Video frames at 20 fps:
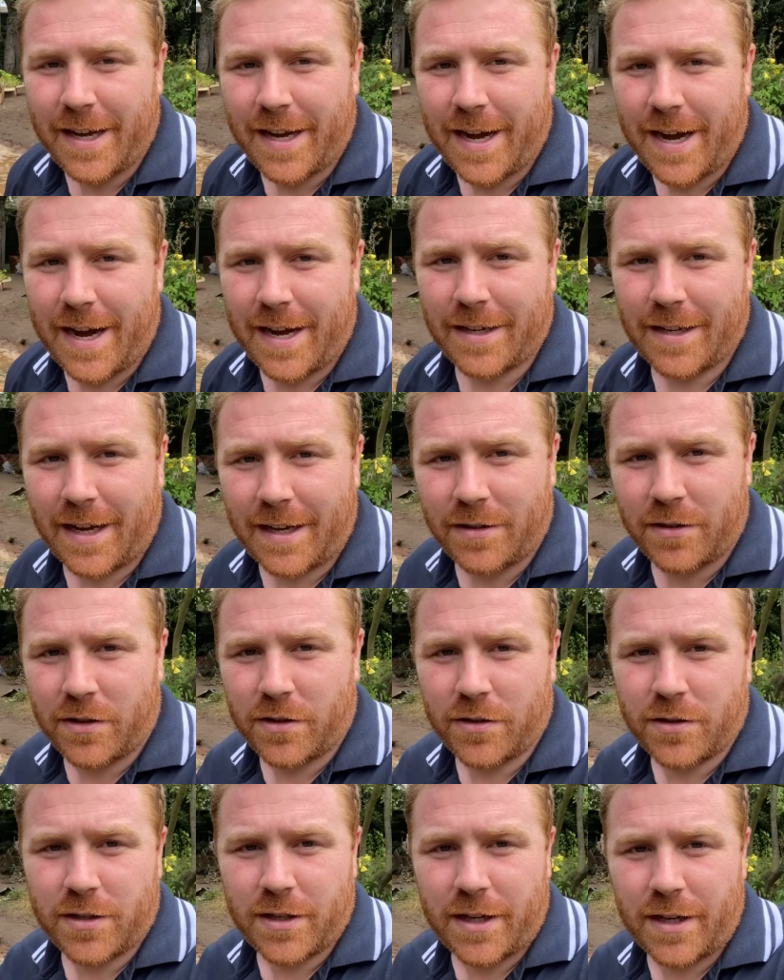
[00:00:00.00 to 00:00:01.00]
And as you
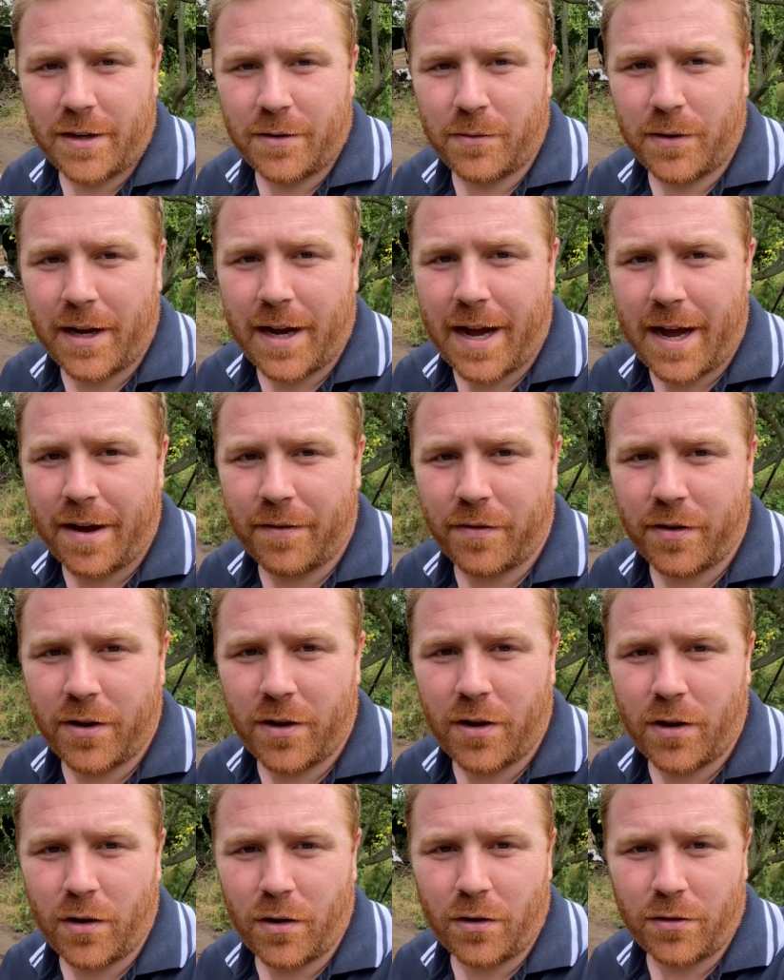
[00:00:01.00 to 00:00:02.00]
can see, we have
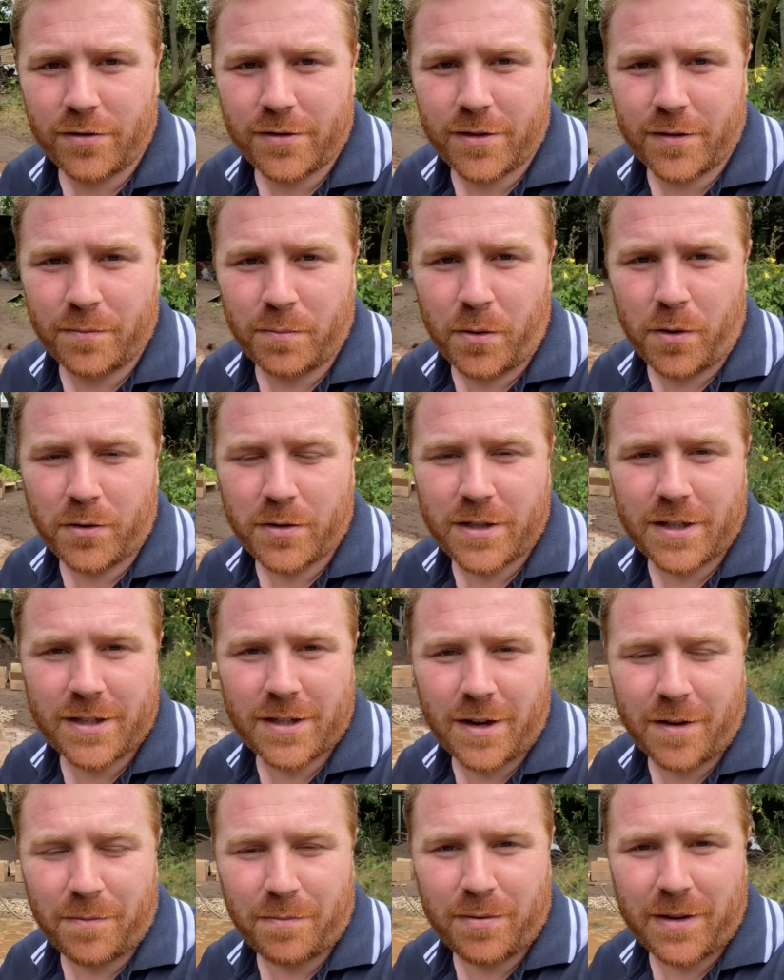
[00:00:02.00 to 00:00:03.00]
lots of boxes
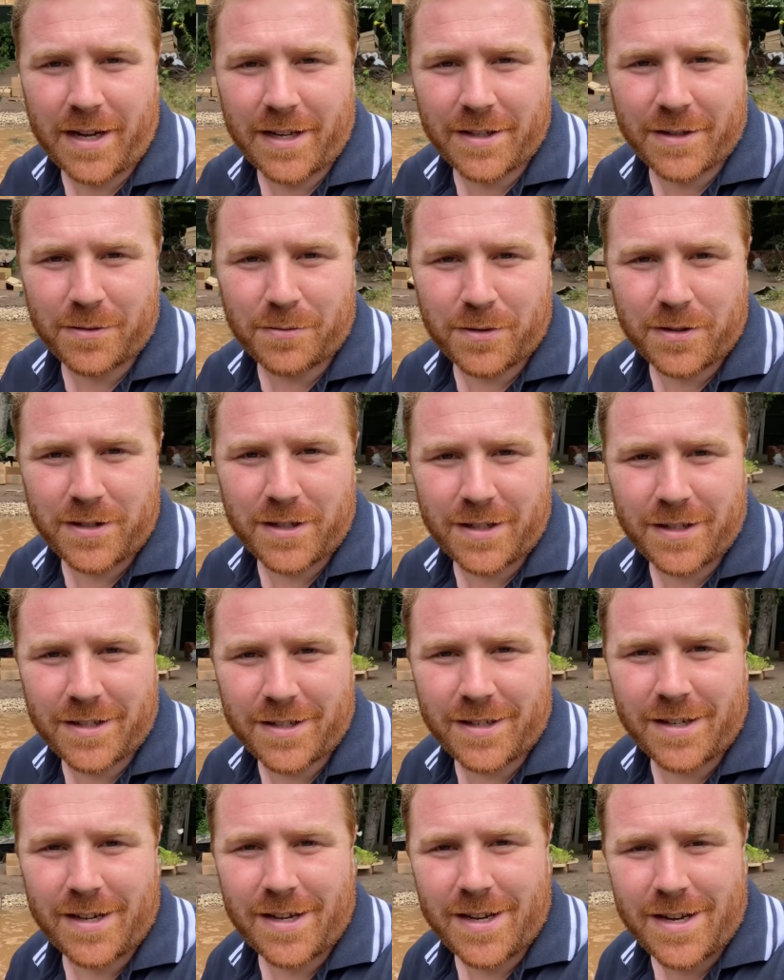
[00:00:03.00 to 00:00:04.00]
of plants, which
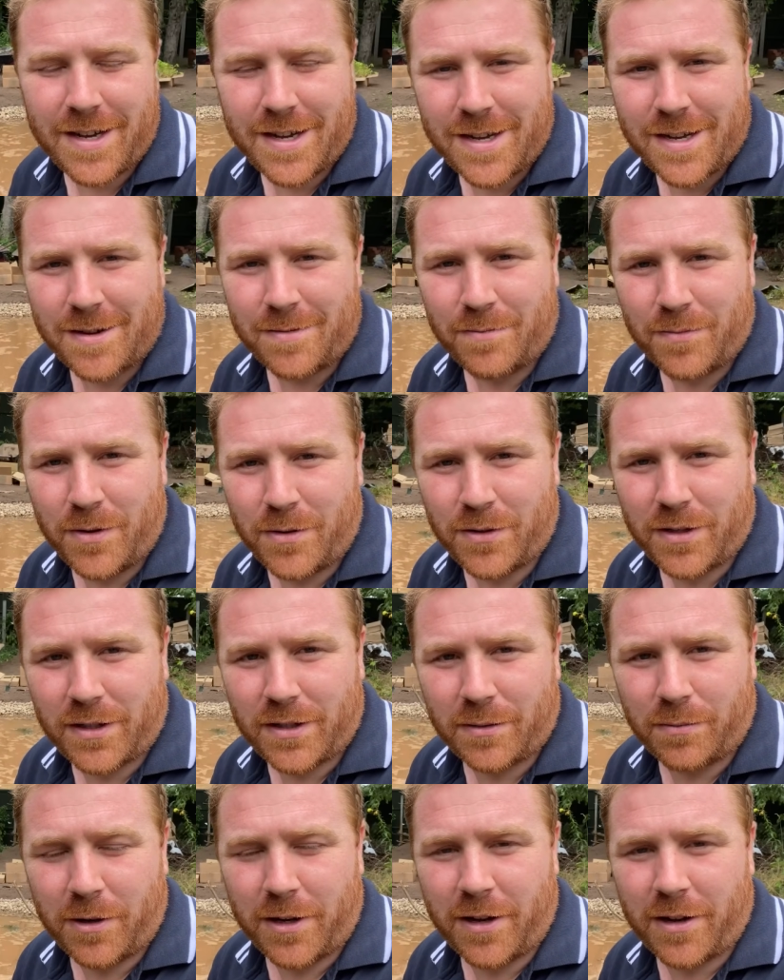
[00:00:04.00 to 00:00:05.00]
is music
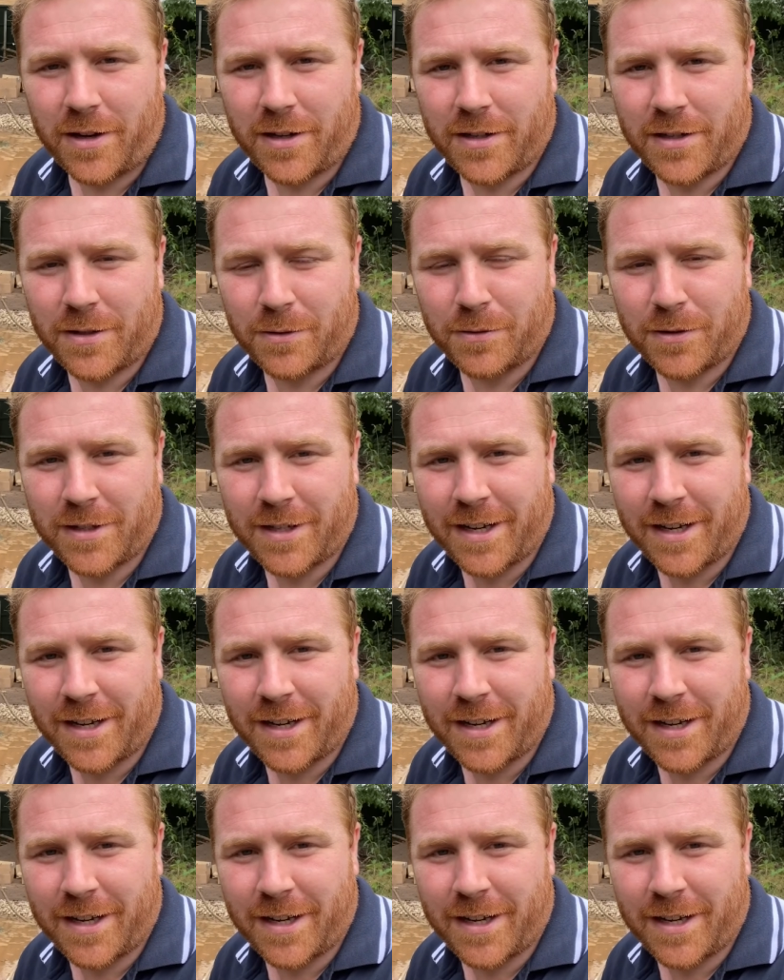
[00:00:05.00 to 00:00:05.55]
to my eyes, shall we